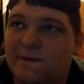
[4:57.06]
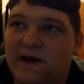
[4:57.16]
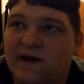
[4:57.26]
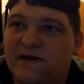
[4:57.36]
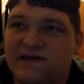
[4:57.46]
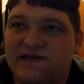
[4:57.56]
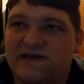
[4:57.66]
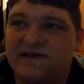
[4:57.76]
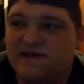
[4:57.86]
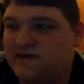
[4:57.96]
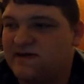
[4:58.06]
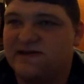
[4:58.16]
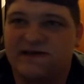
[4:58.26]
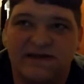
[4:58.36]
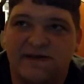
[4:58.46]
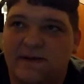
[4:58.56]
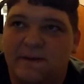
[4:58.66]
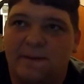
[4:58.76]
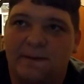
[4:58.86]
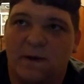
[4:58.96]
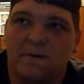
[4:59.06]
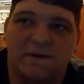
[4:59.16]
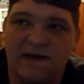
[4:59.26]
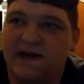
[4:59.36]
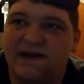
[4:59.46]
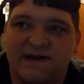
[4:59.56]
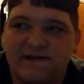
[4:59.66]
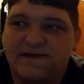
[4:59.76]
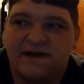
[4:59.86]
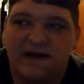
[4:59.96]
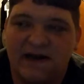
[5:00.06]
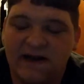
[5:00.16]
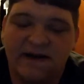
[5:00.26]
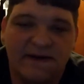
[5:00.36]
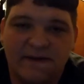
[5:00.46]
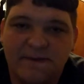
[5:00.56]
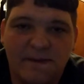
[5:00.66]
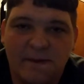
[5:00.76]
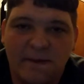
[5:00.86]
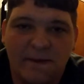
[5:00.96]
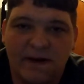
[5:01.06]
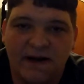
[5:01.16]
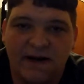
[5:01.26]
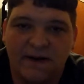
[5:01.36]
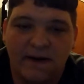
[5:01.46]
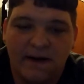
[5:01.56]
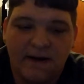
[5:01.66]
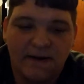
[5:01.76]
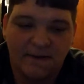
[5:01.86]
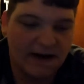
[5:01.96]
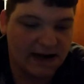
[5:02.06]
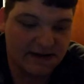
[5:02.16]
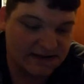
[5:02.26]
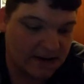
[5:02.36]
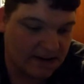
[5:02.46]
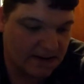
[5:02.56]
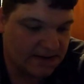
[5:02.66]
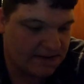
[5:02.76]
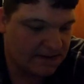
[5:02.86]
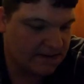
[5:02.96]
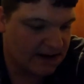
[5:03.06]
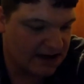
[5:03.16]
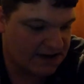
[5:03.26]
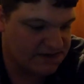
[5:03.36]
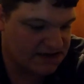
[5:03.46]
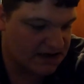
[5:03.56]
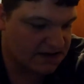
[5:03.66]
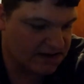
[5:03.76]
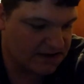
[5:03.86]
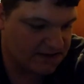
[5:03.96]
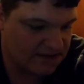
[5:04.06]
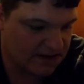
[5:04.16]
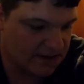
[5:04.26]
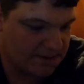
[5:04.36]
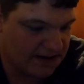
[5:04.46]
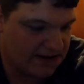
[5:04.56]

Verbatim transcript: you know, just just the normal things, and you know, right now it's hard. Right now I'm struggling a little